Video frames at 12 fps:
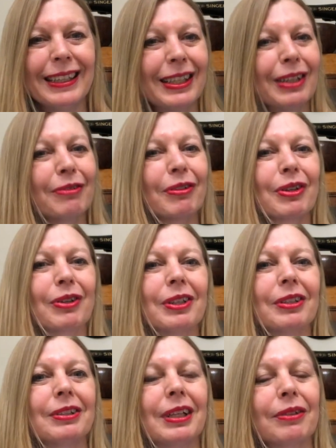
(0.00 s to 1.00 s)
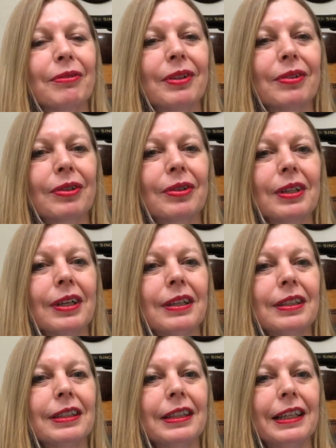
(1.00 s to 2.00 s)
And I love the colour, I love this
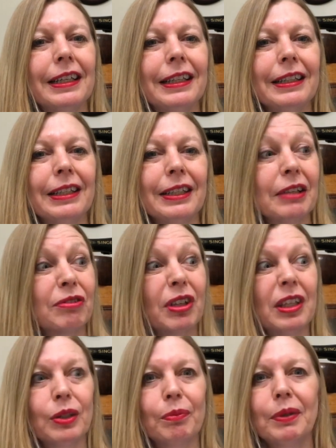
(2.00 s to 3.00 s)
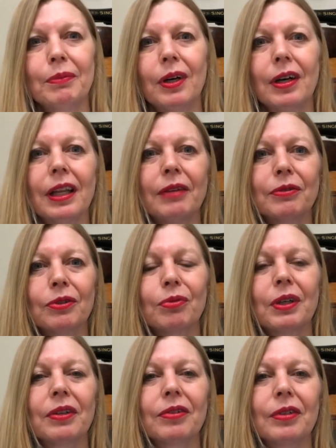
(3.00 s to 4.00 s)
colour. And I've got a little bit more left as
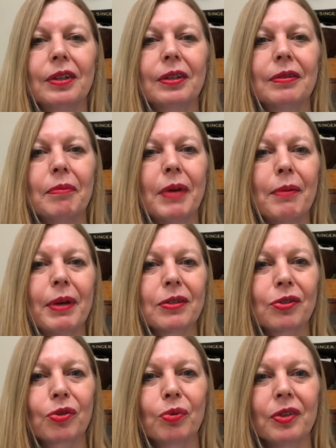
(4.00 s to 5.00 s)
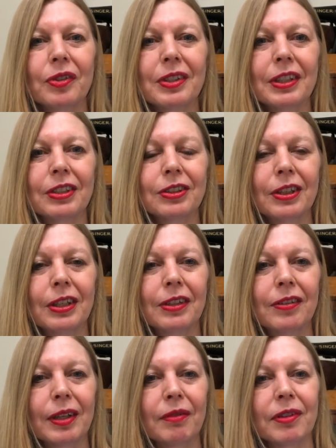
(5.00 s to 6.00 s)
well, so I might be able to squeeze a
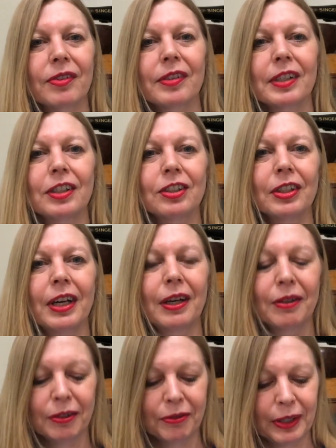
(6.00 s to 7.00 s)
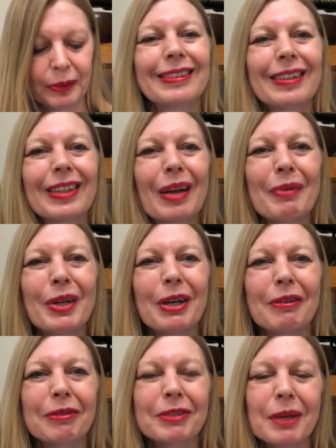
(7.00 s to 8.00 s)
sleeveless t-shirt out of it. So let me
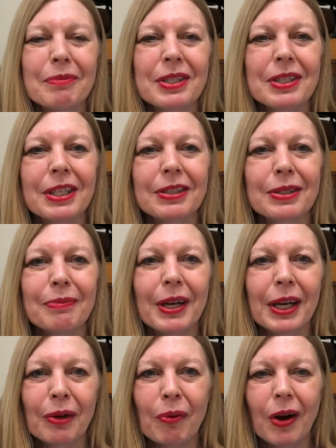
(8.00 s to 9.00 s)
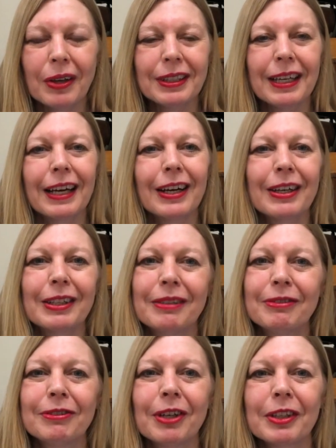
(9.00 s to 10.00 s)
know if I've tempted you to make one, or
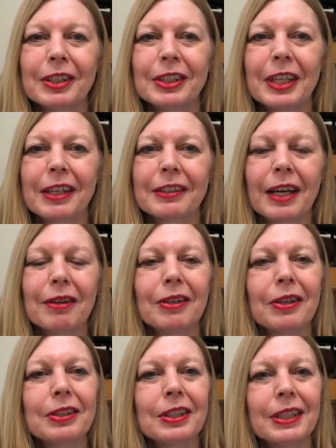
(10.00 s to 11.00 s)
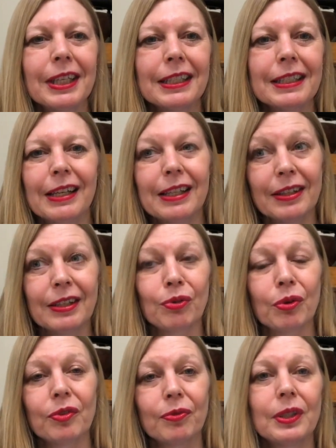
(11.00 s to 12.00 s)
if you've already downloaded it.
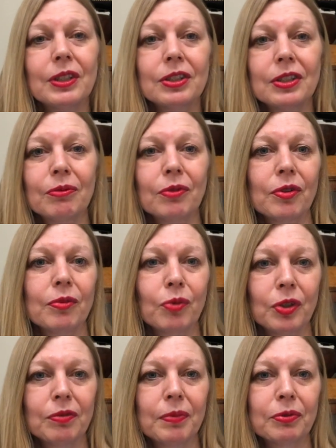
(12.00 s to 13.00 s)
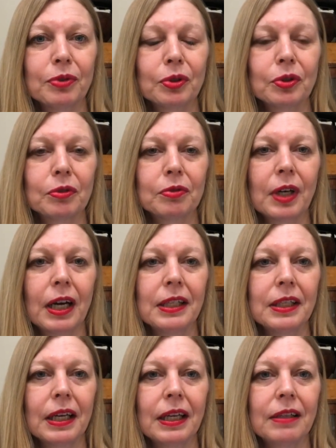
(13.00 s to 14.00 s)
This was featured in one of my Frugal
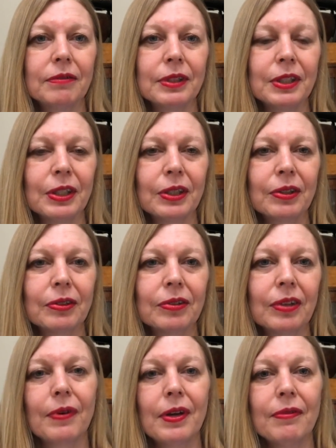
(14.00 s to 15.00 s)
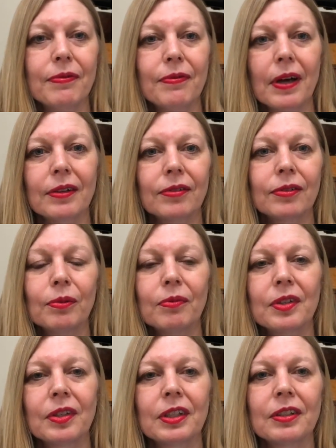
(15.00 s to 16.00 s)
Friday videos. If that's
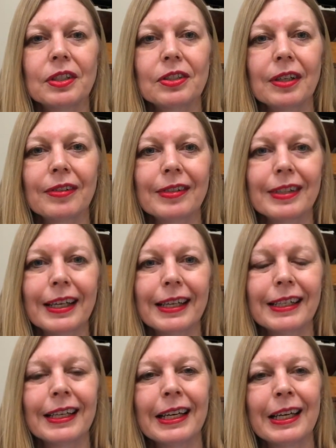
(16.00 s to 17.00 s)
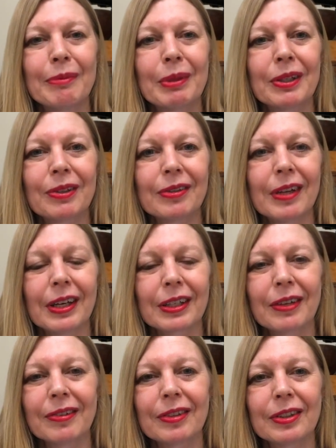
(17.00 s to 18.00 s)
something that you're interested in, please
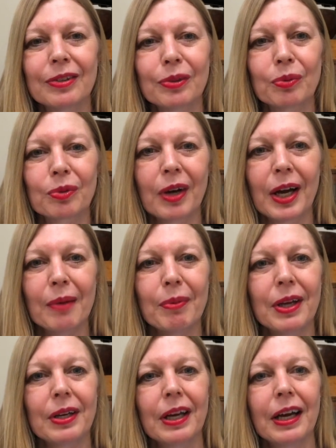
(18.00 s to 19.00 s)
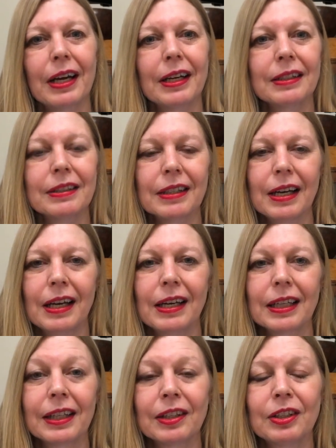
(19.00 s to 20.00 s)
consider subscribing and
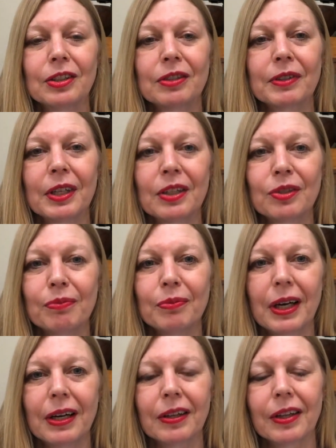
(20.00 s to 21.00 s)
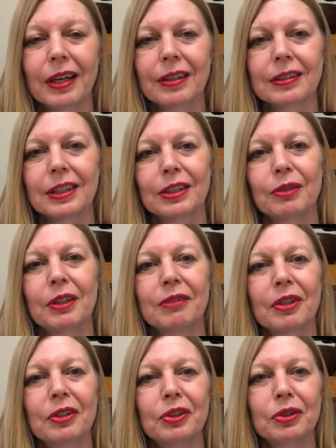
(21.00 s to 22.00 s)
click the notification bell. That'll tell you when
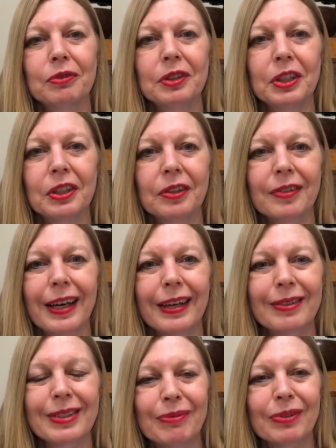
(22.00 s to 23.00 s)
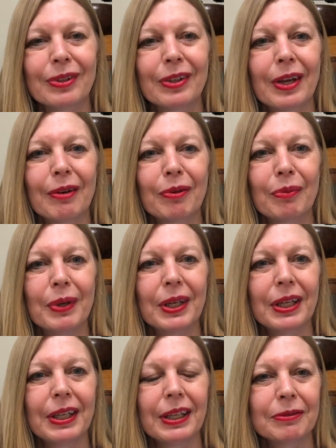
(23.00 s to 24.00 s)
I've got new videos out. So that will
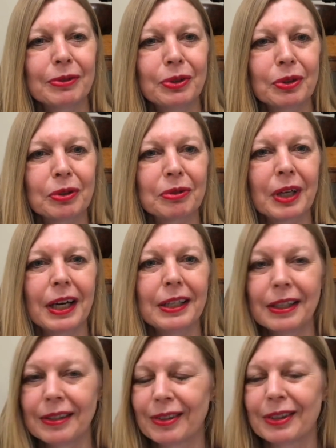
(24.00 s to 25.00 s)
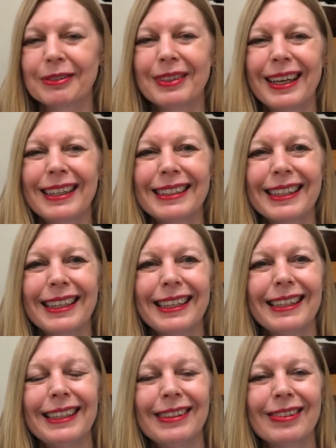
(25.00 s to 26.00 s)
be Frugal Fridays on a
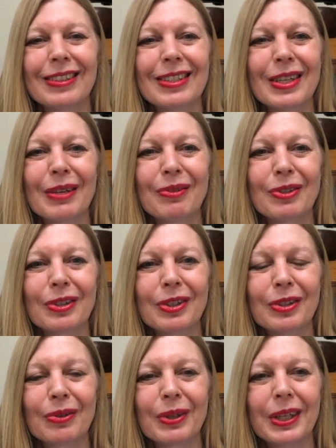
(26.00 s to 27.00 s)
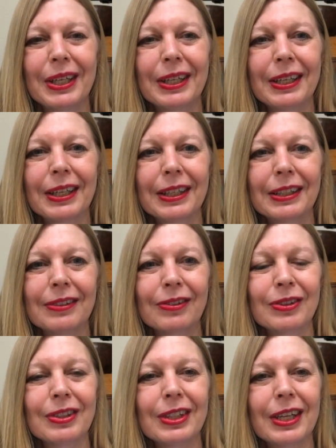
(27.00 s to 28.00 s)
Friday, hints and tips during the week, and
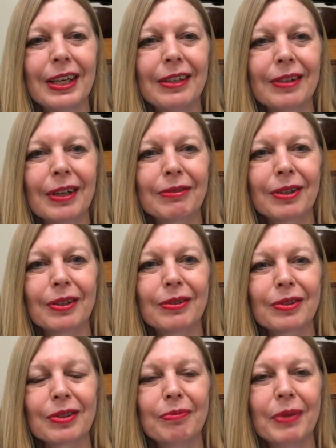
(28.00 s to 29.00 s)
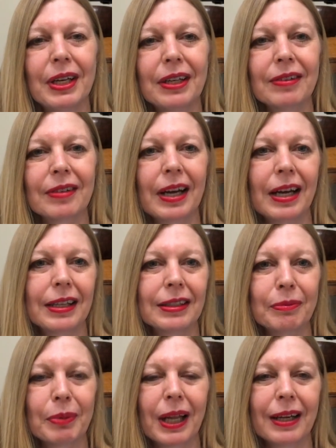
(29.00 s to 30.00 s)
Sundays I've got makes
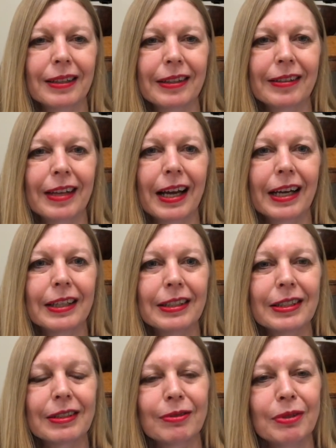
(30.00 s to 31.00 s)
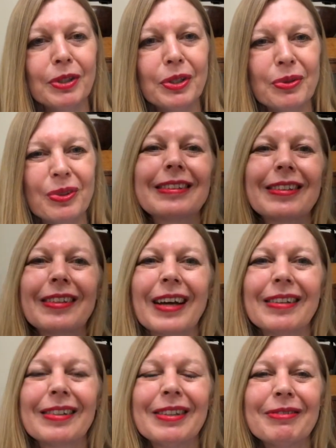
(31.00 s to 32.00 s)
and plans and reviews. So
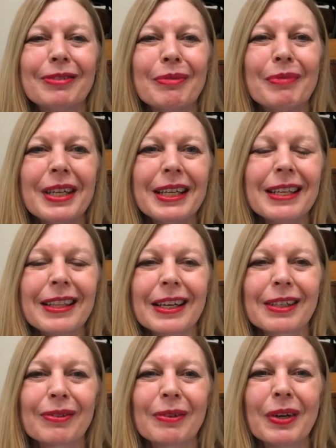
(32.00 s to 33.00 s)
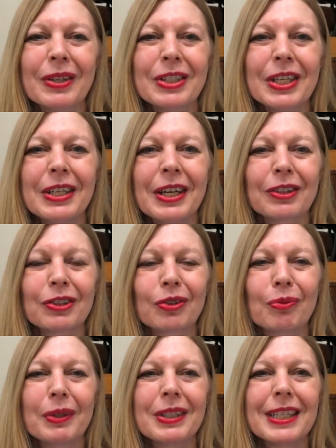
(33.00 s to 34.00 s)
that's it from me. Thanks for watching. I shall
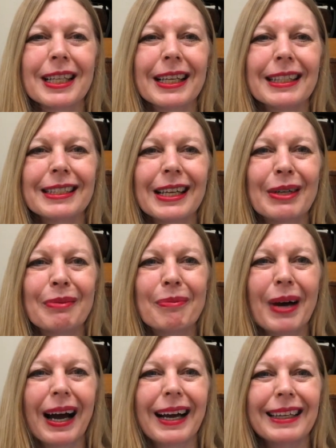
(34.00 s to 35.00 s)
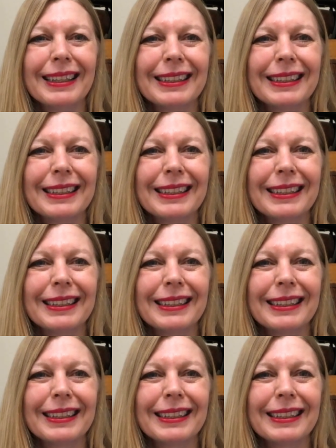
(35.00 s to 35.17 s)
speak to you later. Bye.